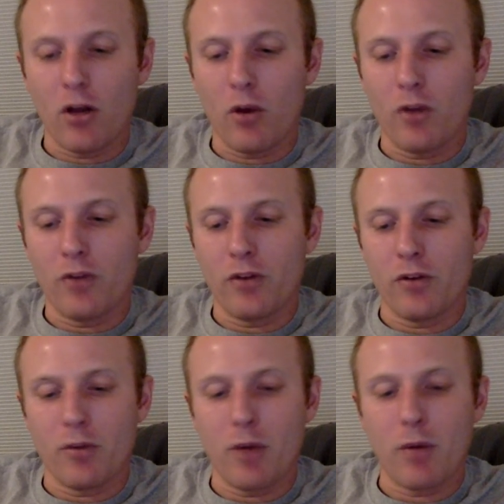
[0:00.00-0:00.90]
I've read all
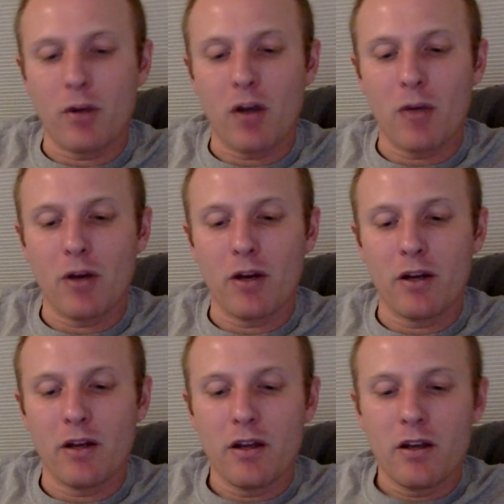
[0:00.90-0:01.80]
the ones that are in the public
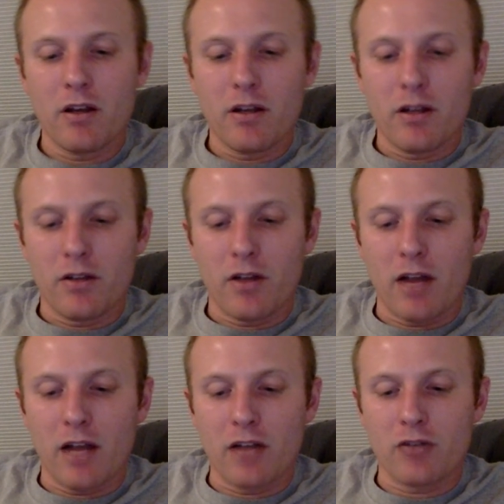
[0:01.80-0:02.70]
library
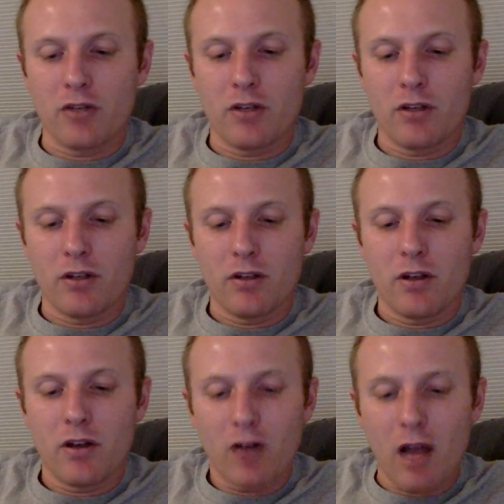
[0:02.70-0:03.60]
in the High
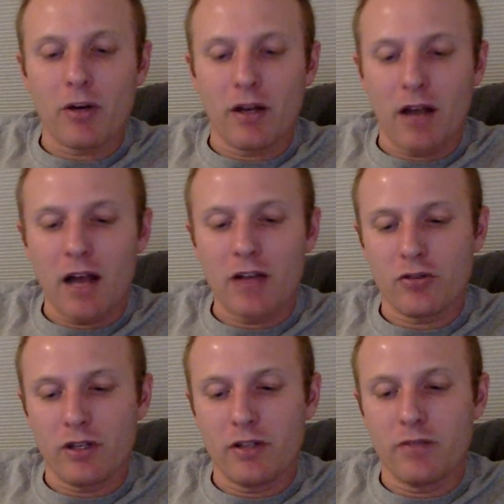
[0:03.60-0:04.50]
Street,
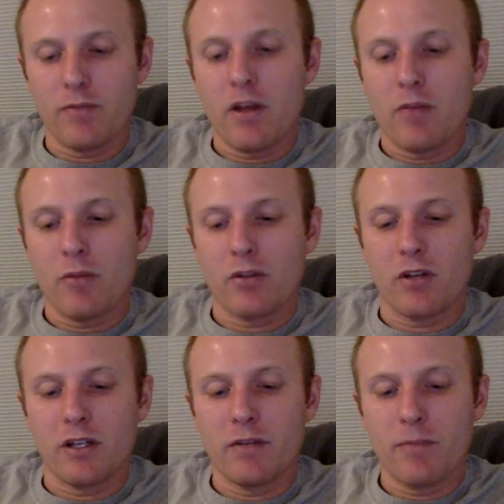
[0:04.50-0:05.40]
library in High Street,
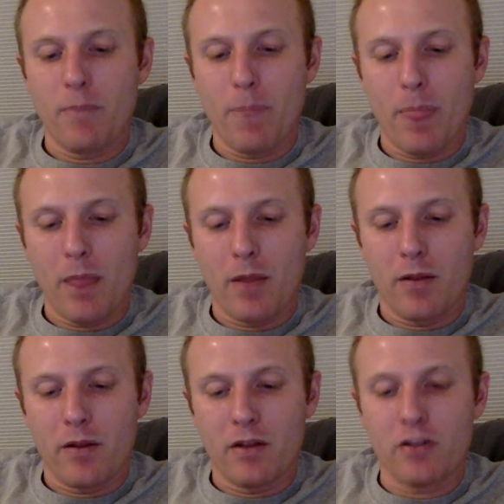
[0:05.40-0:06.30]
Miss Honey.
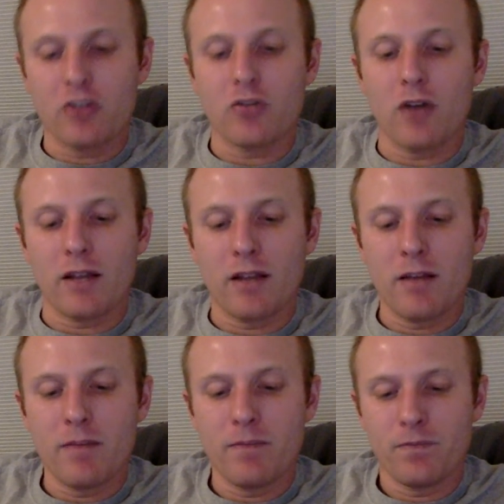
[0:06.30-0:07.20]
And did
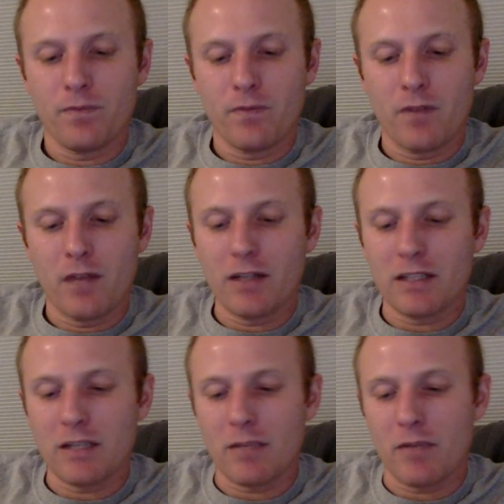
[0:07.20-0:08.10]
you like them?
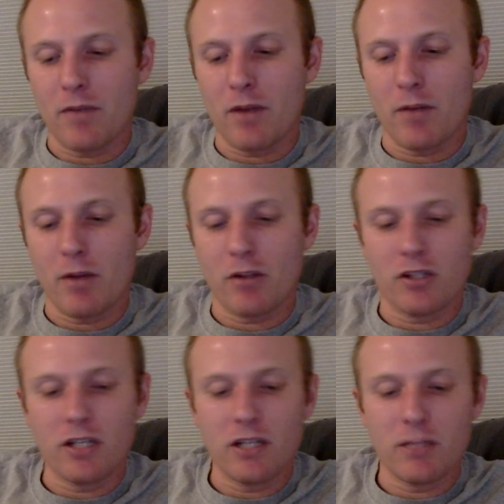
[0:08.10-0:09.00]
I liked some of them
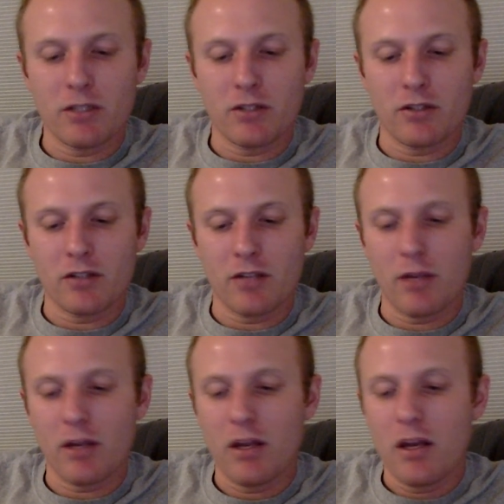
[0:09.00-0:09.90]
very much indeed,
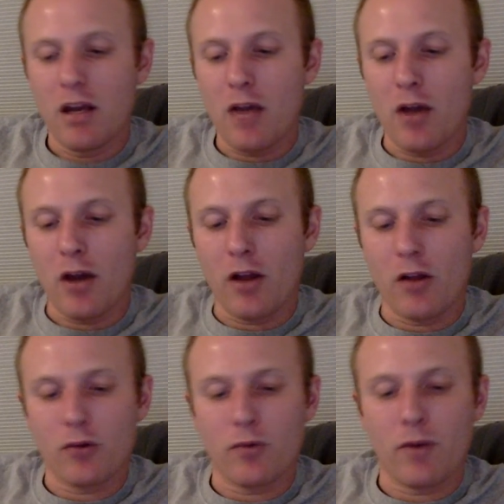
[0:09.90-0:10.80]
Matilda said, but
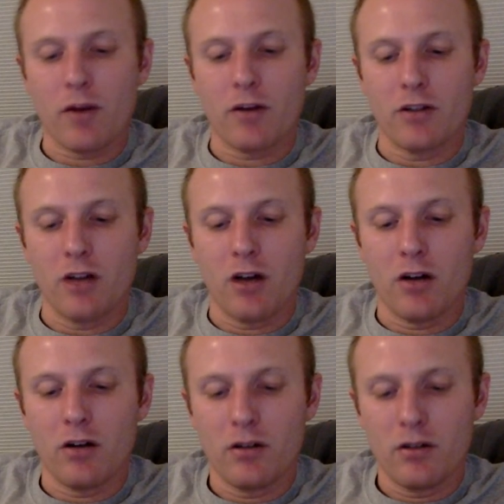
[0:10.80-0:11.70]
I thought others were
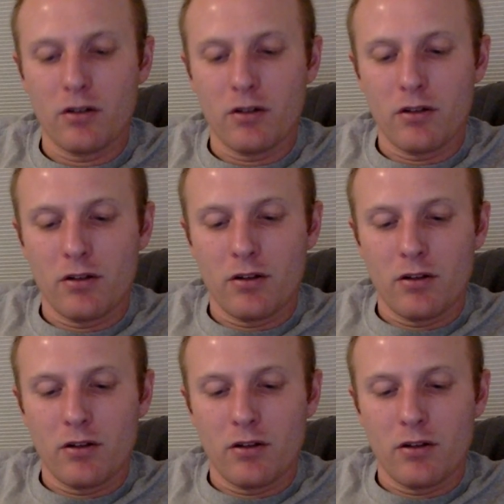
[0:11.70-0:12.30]
fairly dull.